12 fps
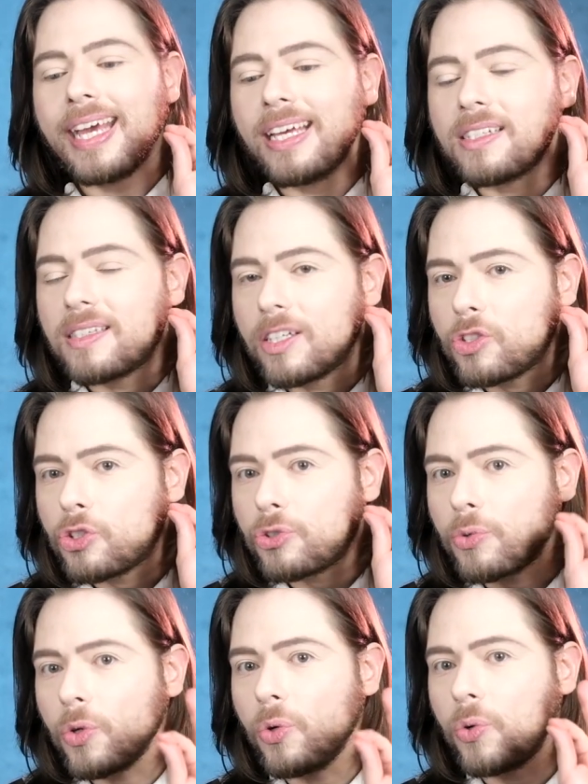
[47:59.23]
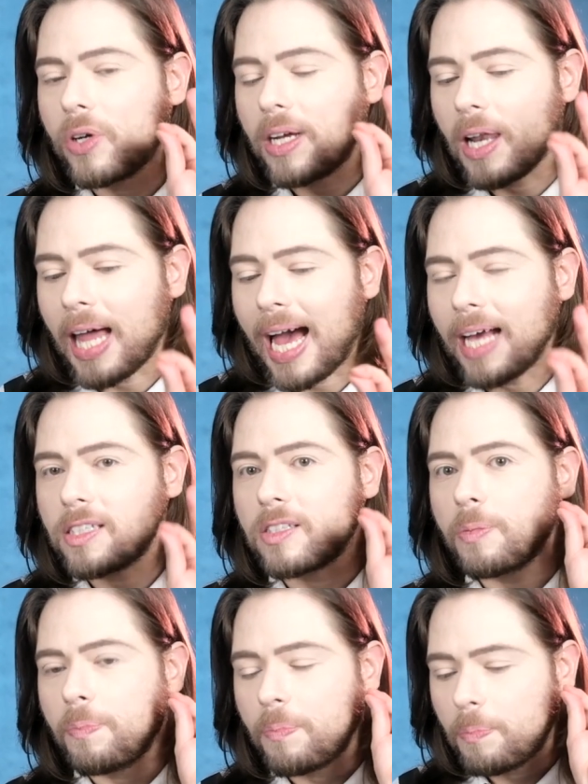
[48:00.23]
is the true
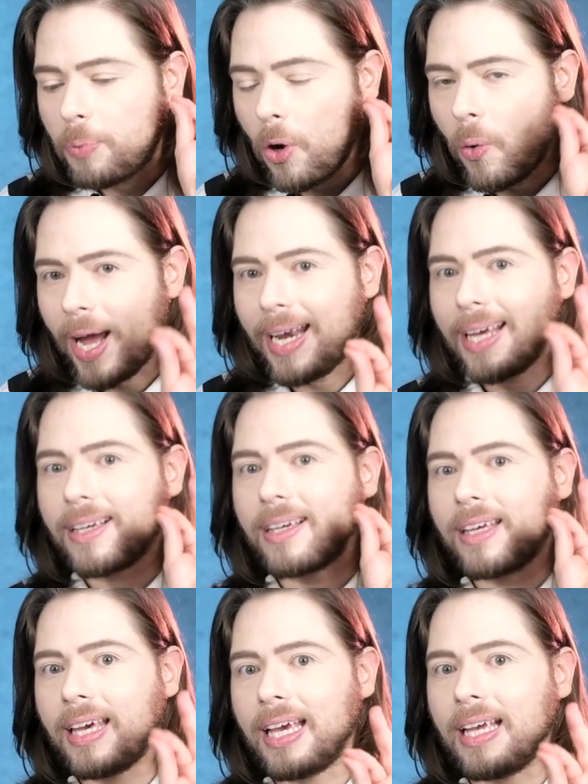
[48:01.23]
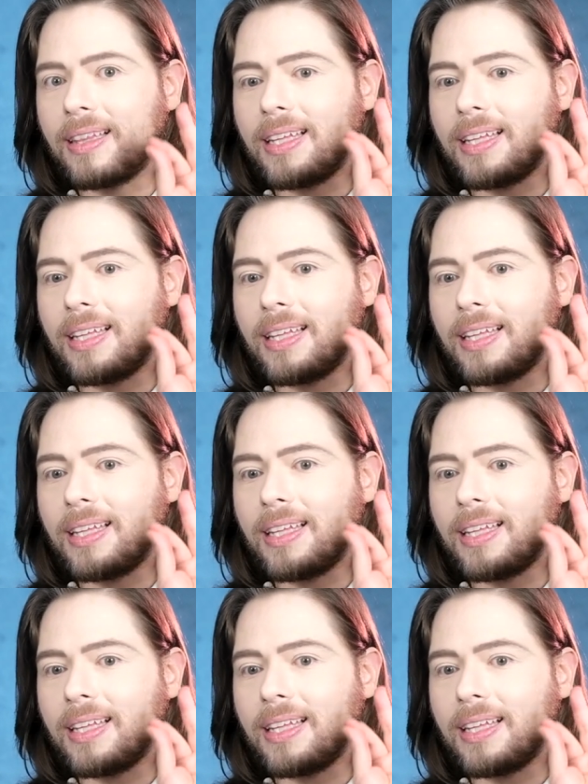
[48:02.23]
last poetic key